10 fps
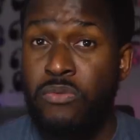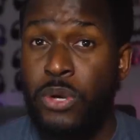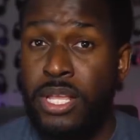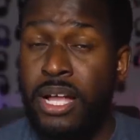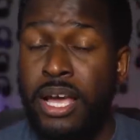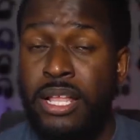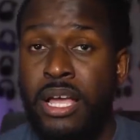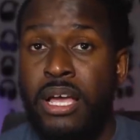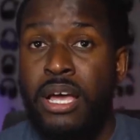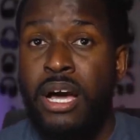249
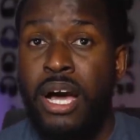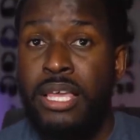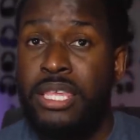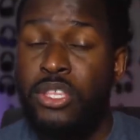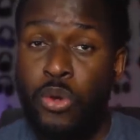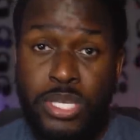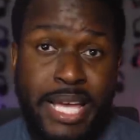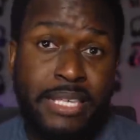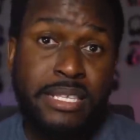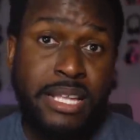Uh, I think noise
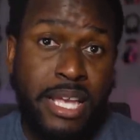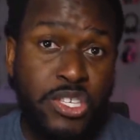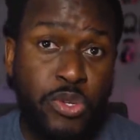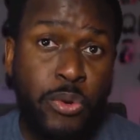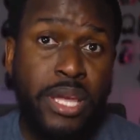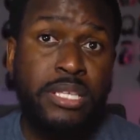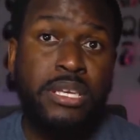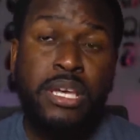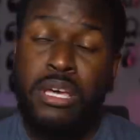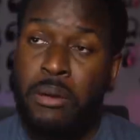cancelling is
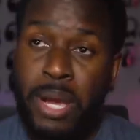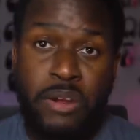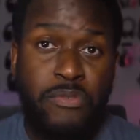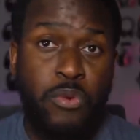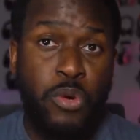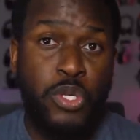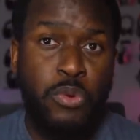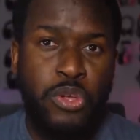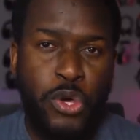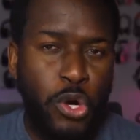great, a microphone
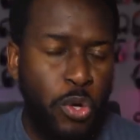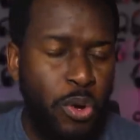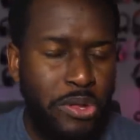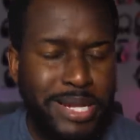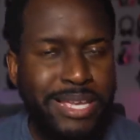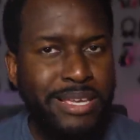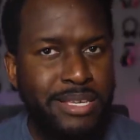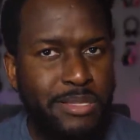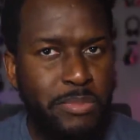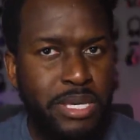works well, the audio quality
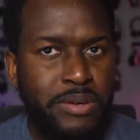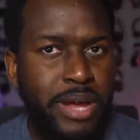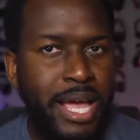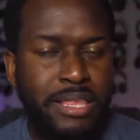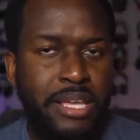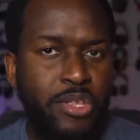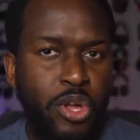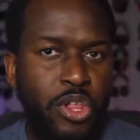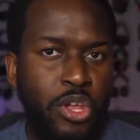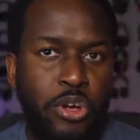is meager, and there are
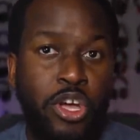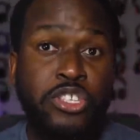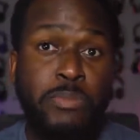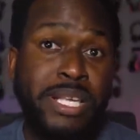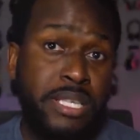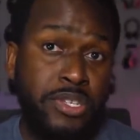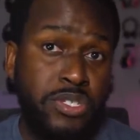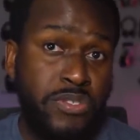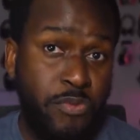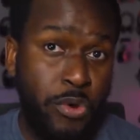not a lot of
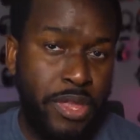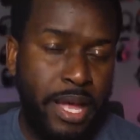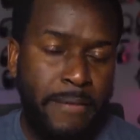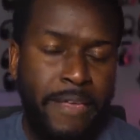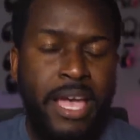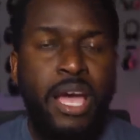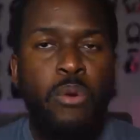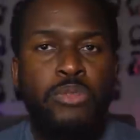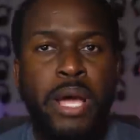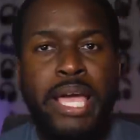customizations for that.
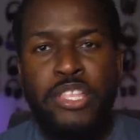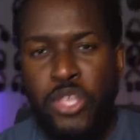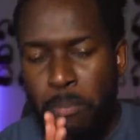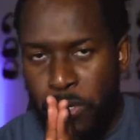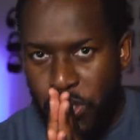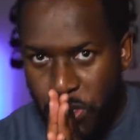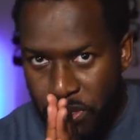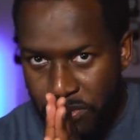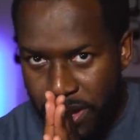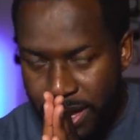My number
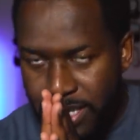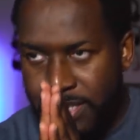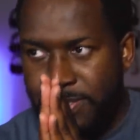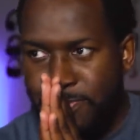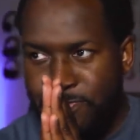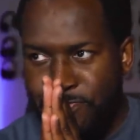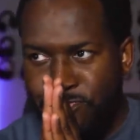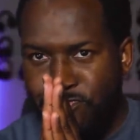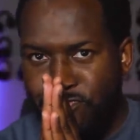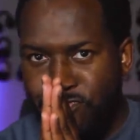two device, hmm,